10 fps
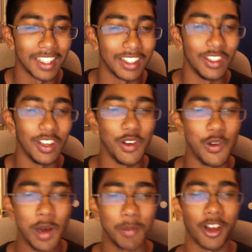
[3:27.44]
You know
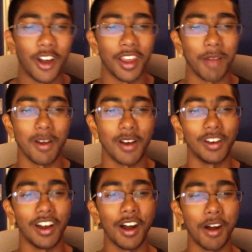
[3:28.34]
who I'm talking
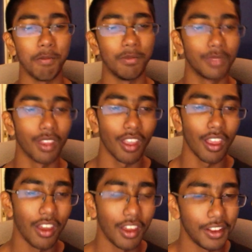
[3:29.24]
about.
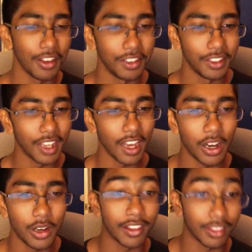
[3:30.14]

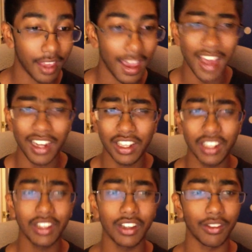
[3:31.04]
Now, they
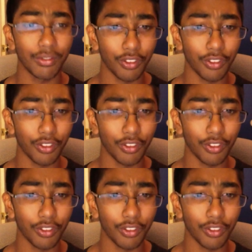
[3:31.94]
added for